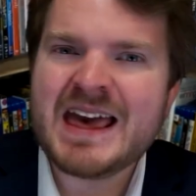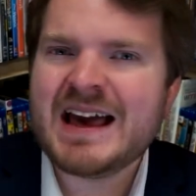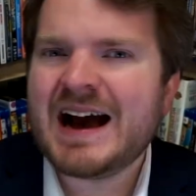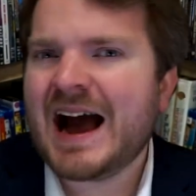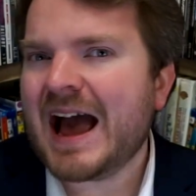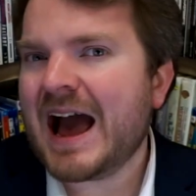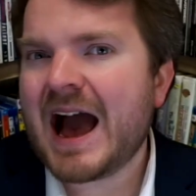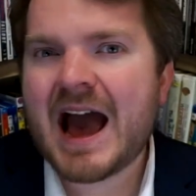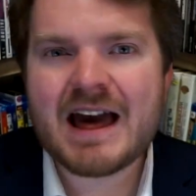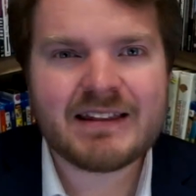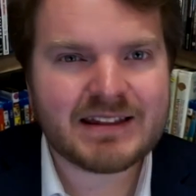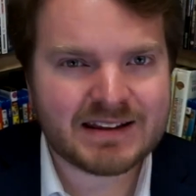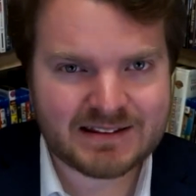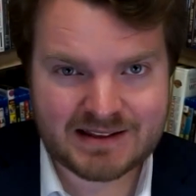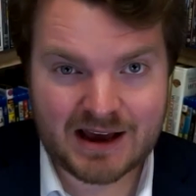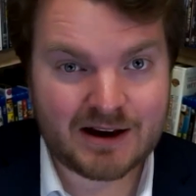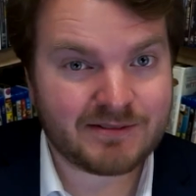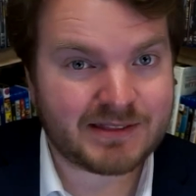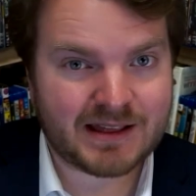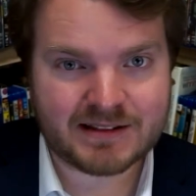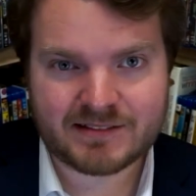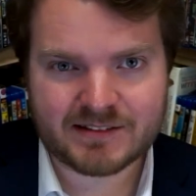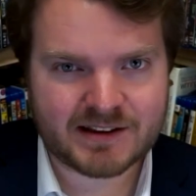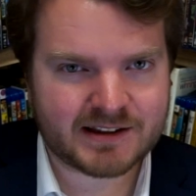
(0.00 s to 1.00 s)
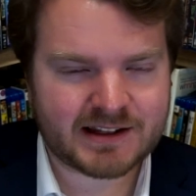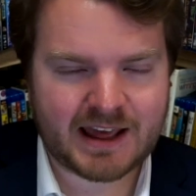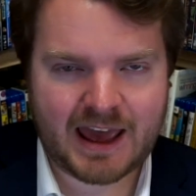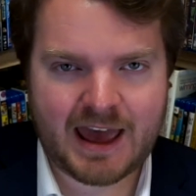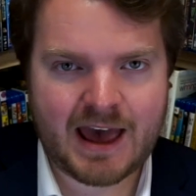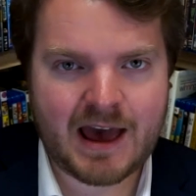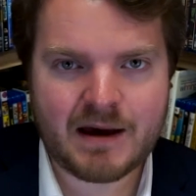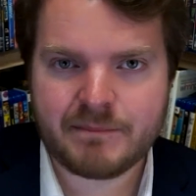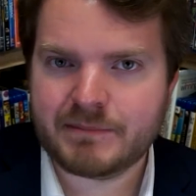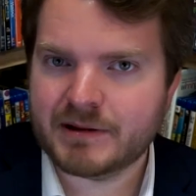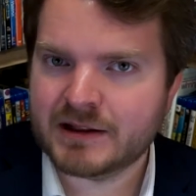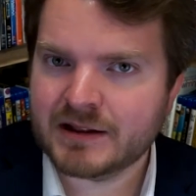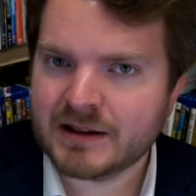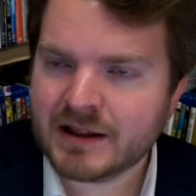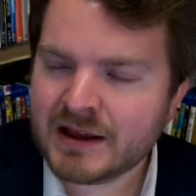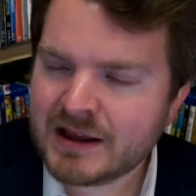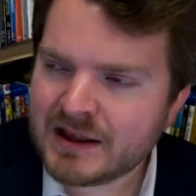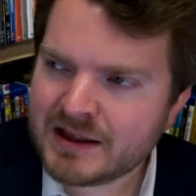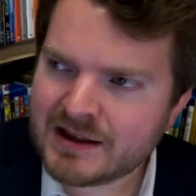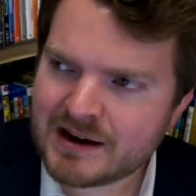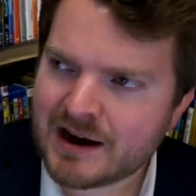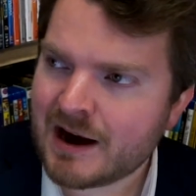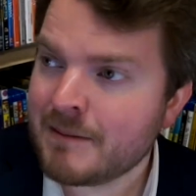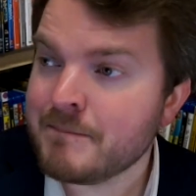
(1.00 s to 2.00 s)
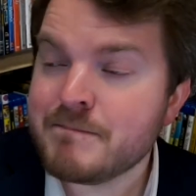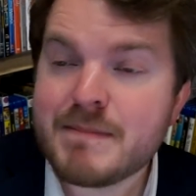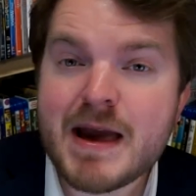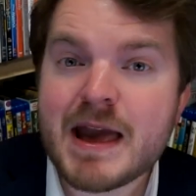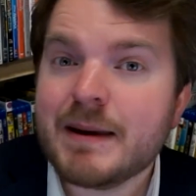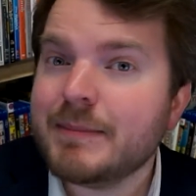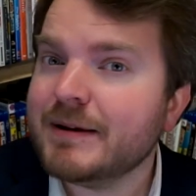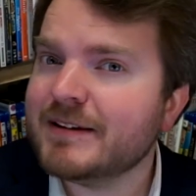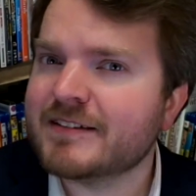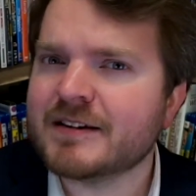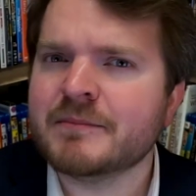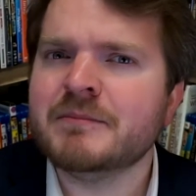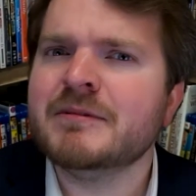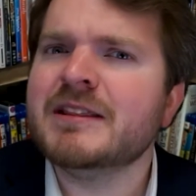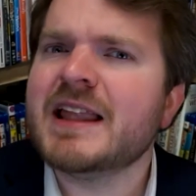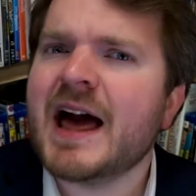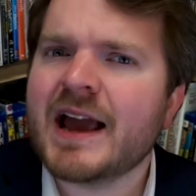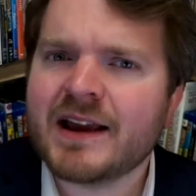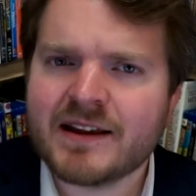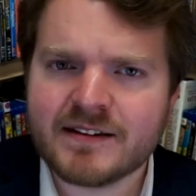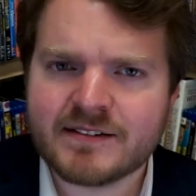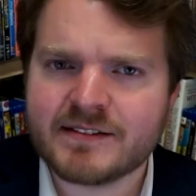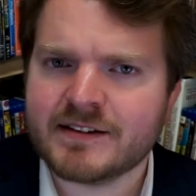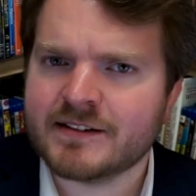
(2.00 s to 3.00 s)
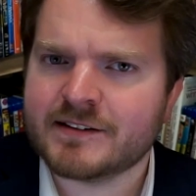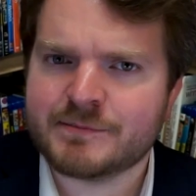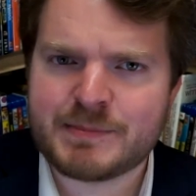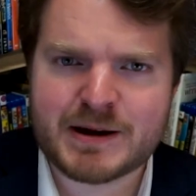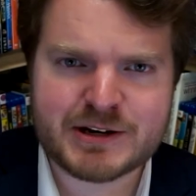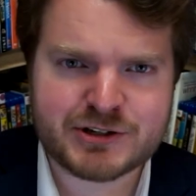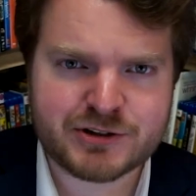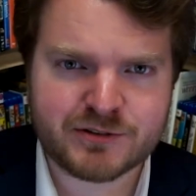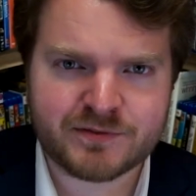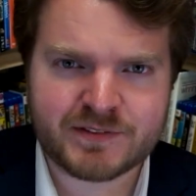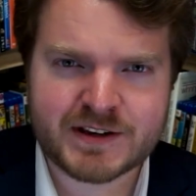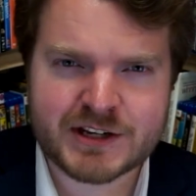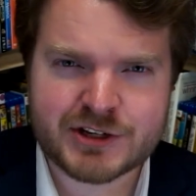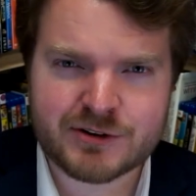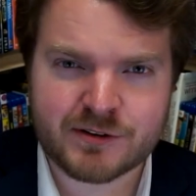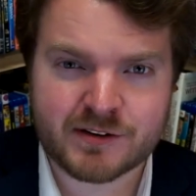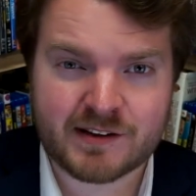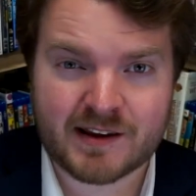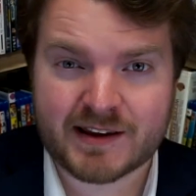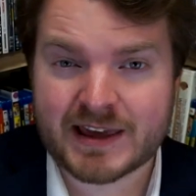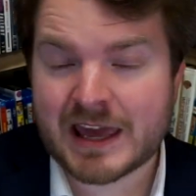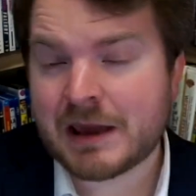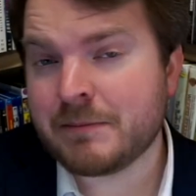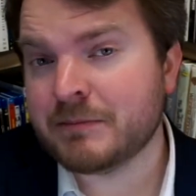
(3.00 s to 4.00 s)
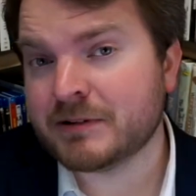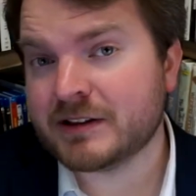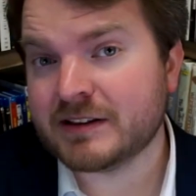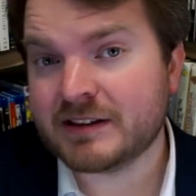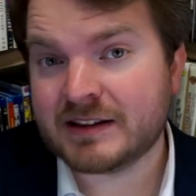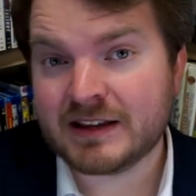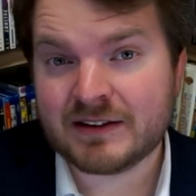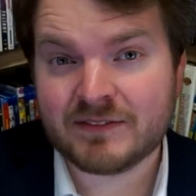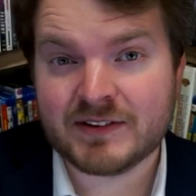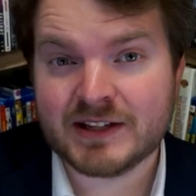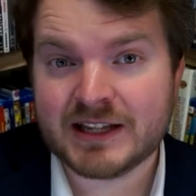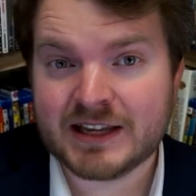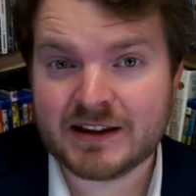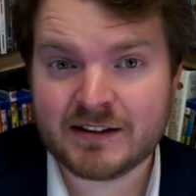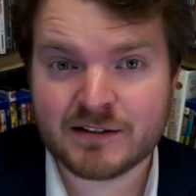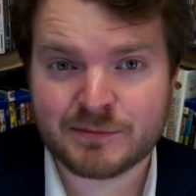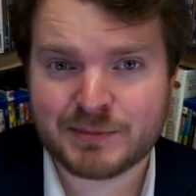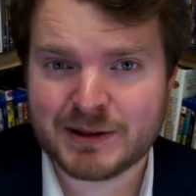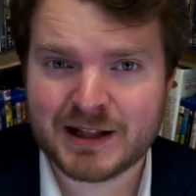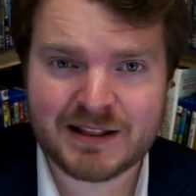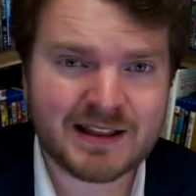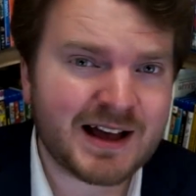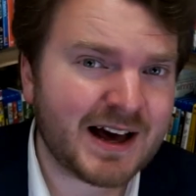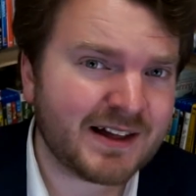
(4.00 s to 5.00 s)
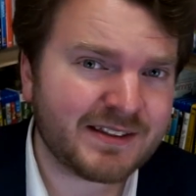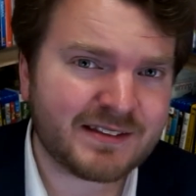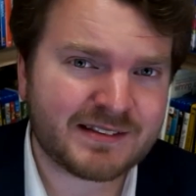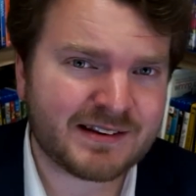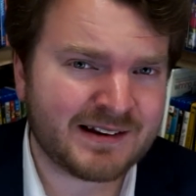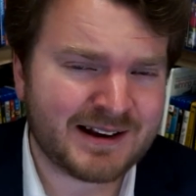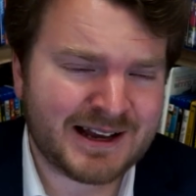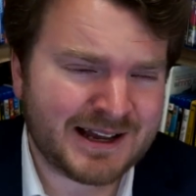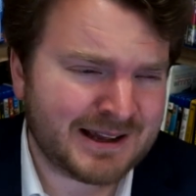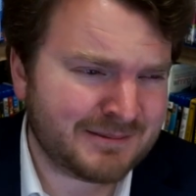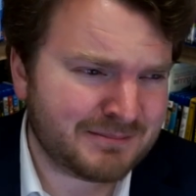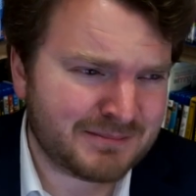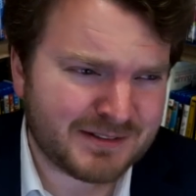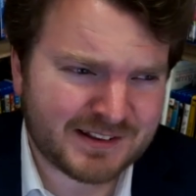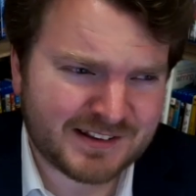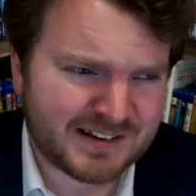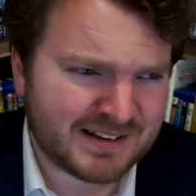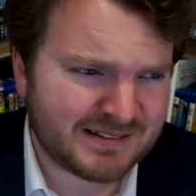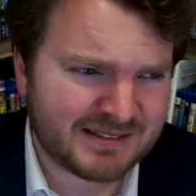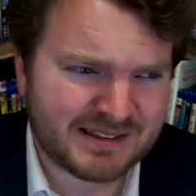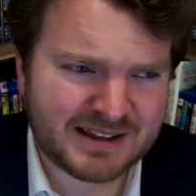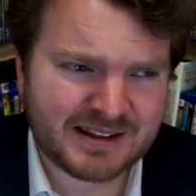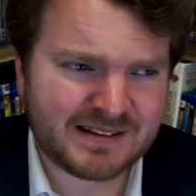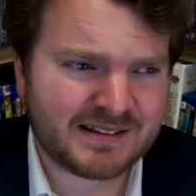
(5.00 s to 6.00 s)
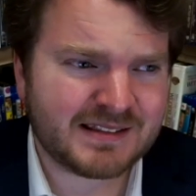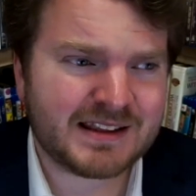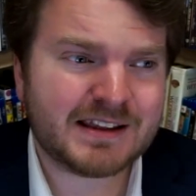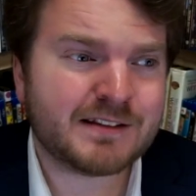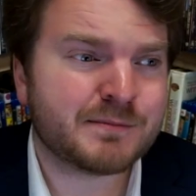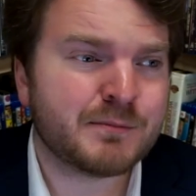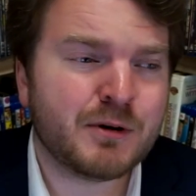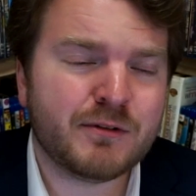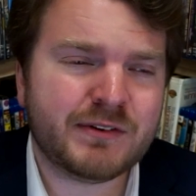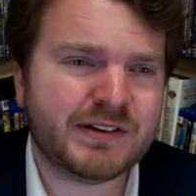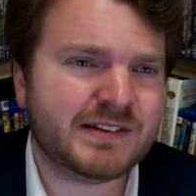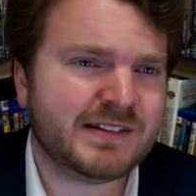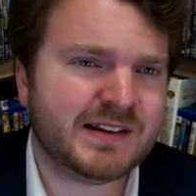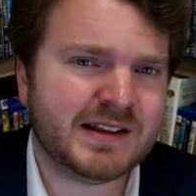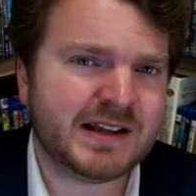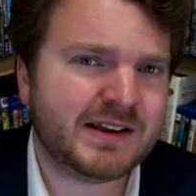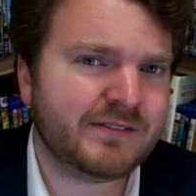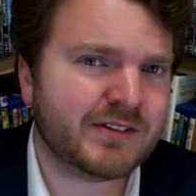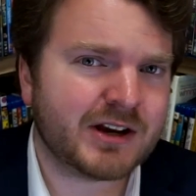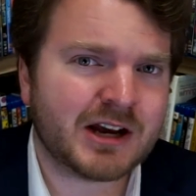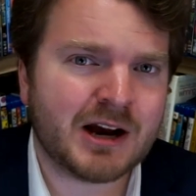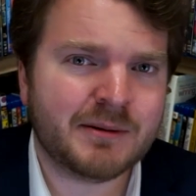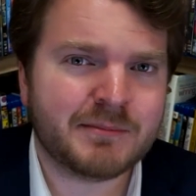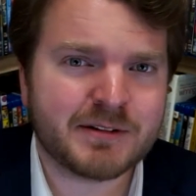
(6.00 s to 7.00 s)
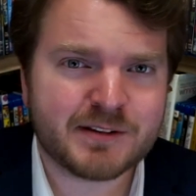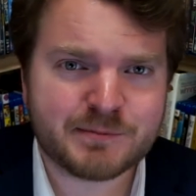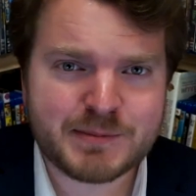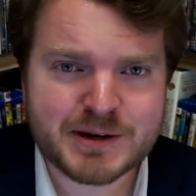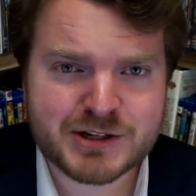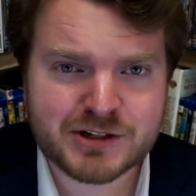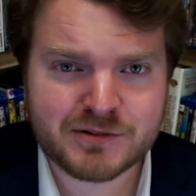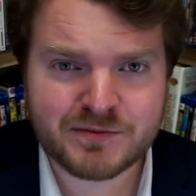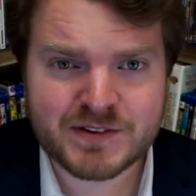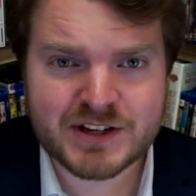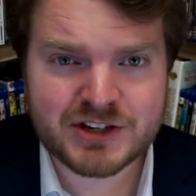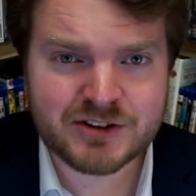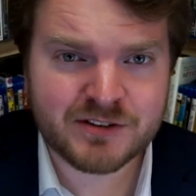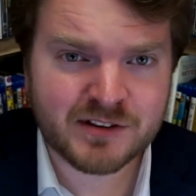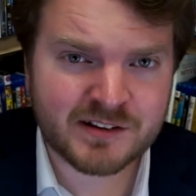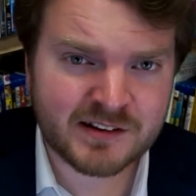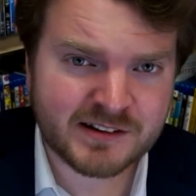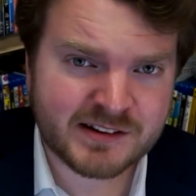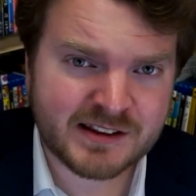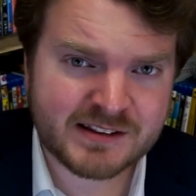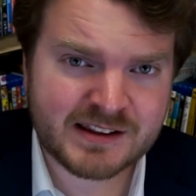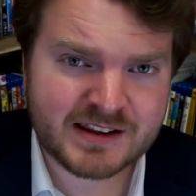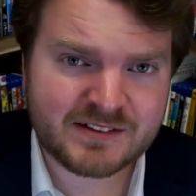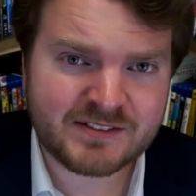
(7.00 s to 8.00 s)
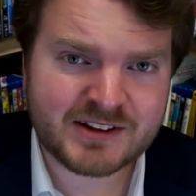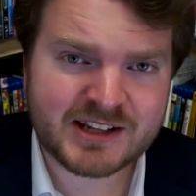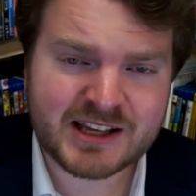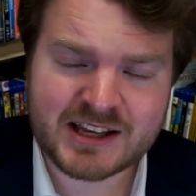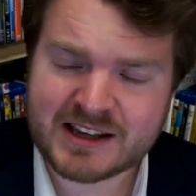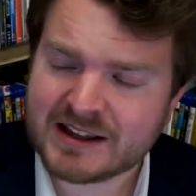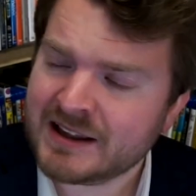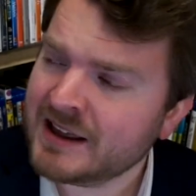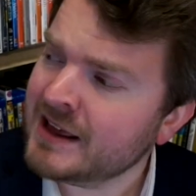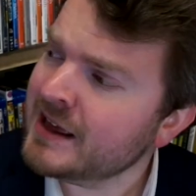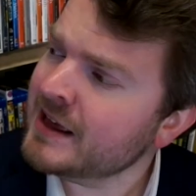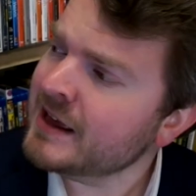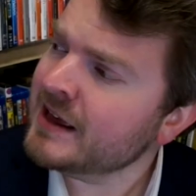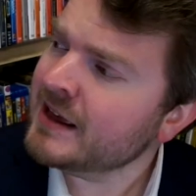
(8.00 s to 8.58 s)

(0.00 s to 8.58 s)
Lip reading: I highly doubt that's going to happen. Maybe some legacy special features that came with the DVDs, but a lot of the times, these movies didn't even come with special features on the DVD.